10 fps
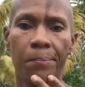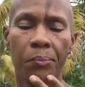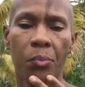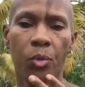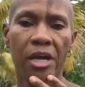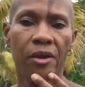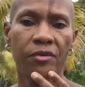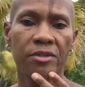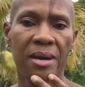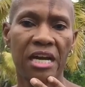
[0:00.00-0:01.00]
We
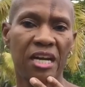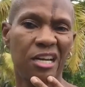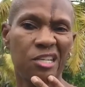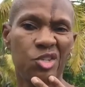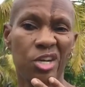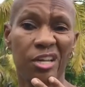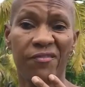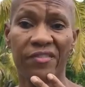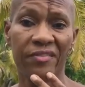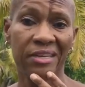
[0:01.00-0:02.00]
average about
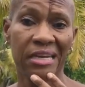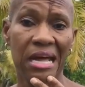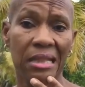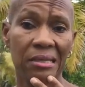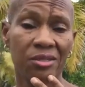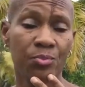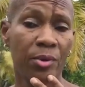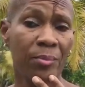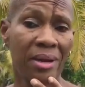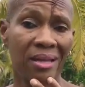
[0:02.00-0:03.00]
$150
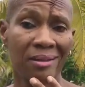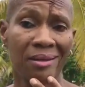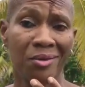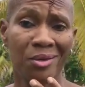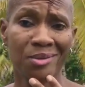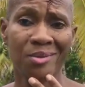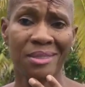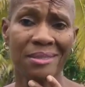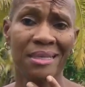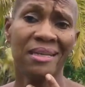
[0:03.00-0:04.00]
per month in
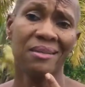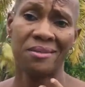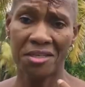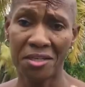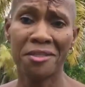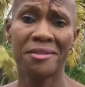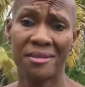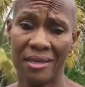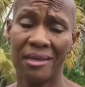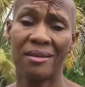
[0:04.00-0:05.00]
groceries.
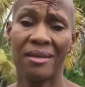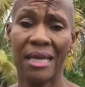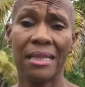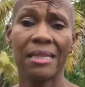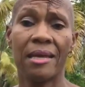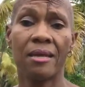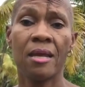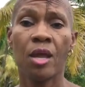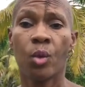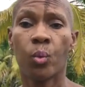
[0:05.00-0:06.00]
Seriously. And then
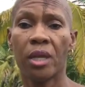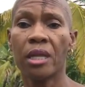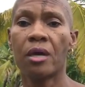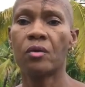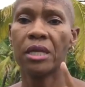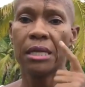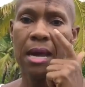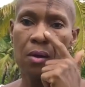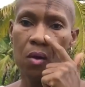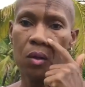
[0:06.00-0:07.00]
we don't eat
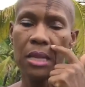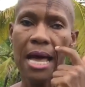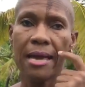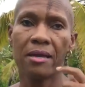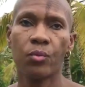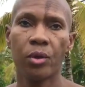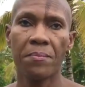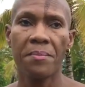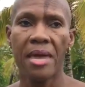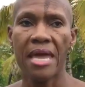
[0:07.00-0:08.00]
out a whole lot. We
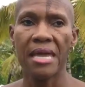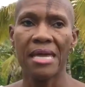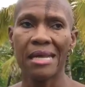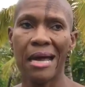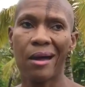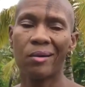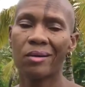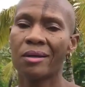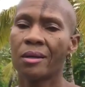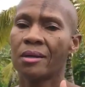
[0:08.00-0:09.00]
may eat out
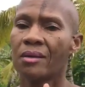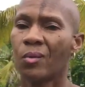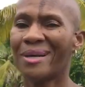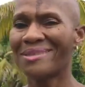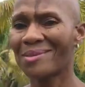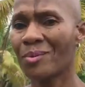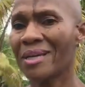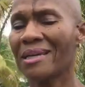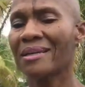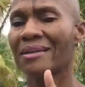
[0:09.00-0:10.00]
once a
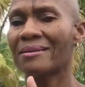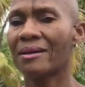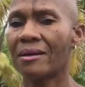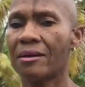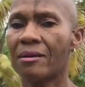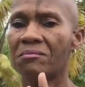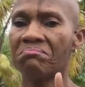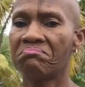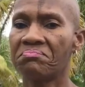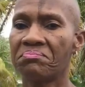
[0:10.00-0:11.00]
week,
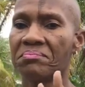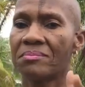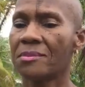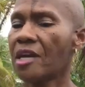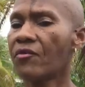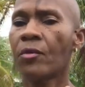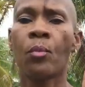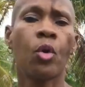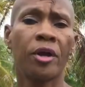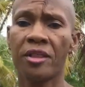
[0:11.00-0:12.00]
never
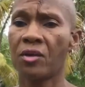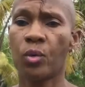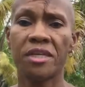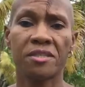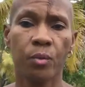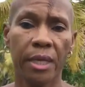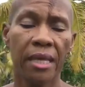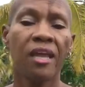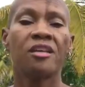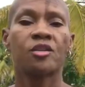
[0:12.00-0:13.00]
more than once a week.
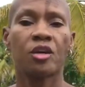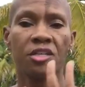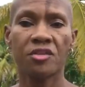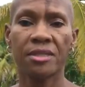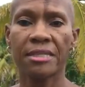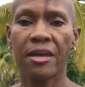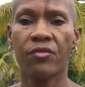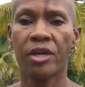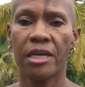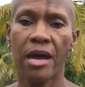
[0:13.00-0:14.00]
So let's just say if
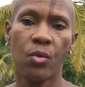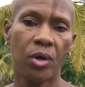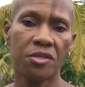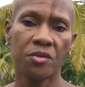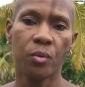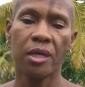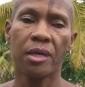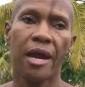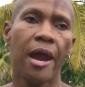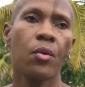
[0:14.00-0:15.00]
we eat out once a
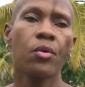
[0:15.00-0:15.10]
week, our